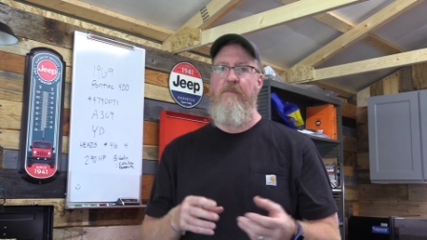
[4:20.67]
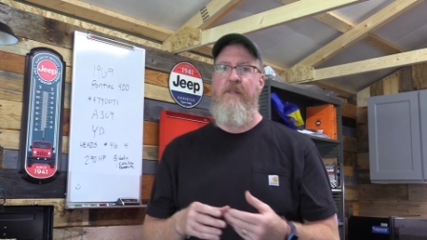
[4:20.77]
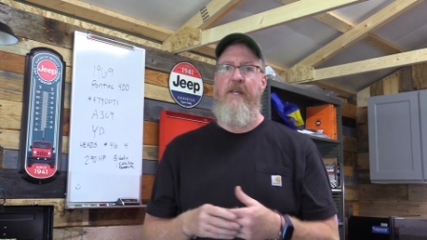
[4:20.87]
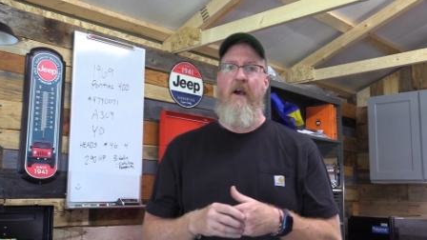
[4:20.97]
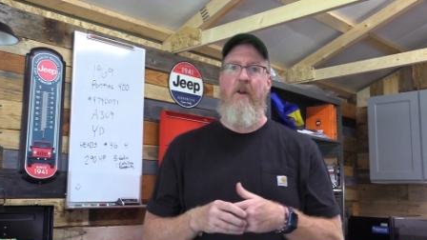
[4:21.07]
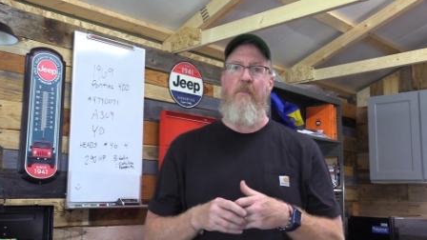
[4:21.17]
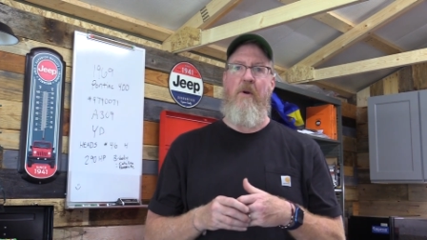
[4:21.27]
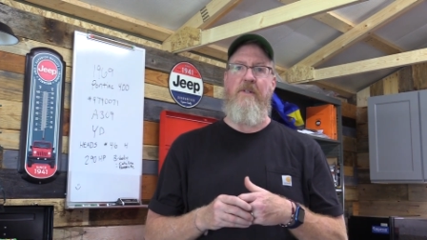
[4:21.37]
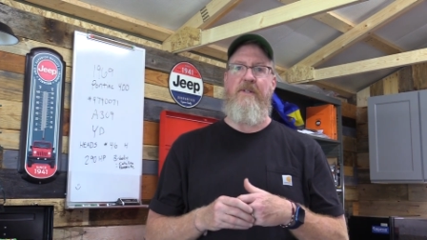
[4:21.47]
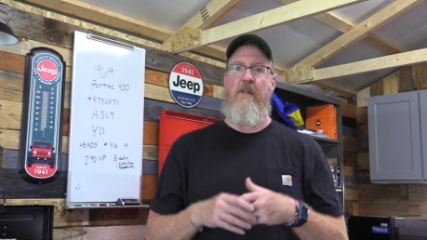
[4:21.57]
the auto
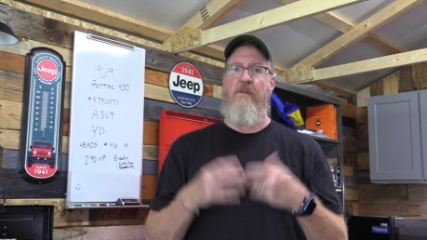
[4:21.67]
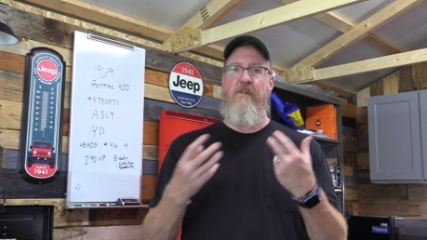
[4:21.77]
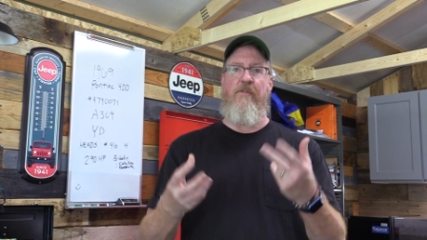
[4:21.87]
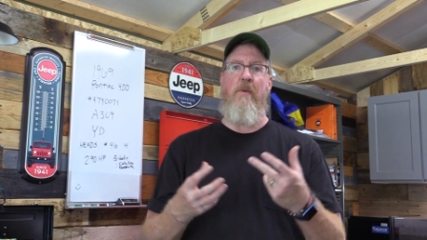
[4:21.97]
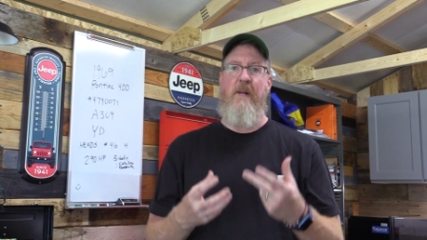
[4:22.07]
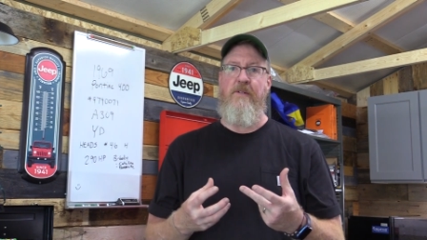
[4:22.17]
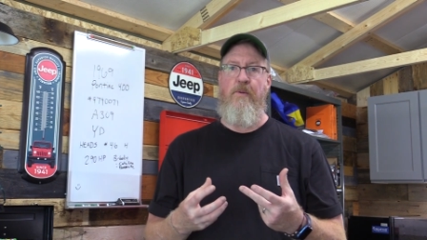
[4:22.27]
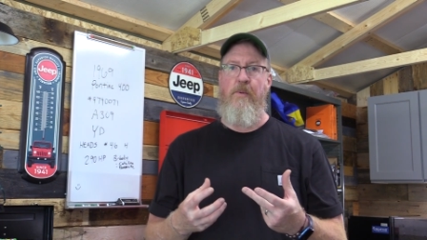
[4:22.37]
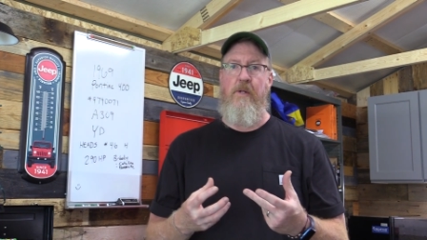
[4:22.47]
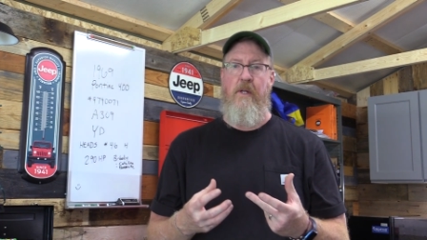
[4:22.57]
parts dealers if nobody's
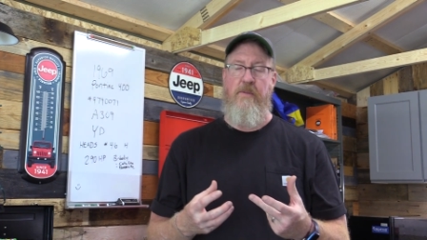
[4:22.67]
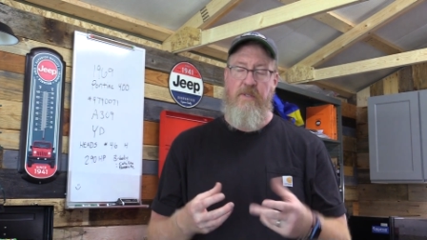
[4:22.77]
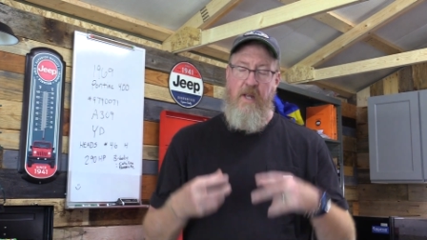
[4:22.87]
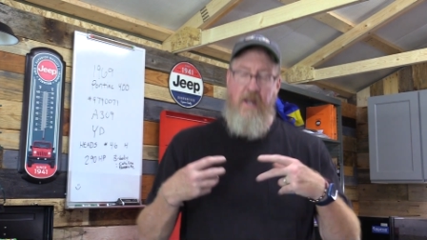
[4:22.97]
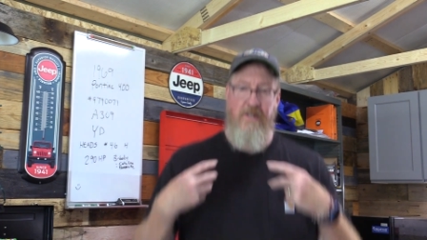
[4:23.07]
super close.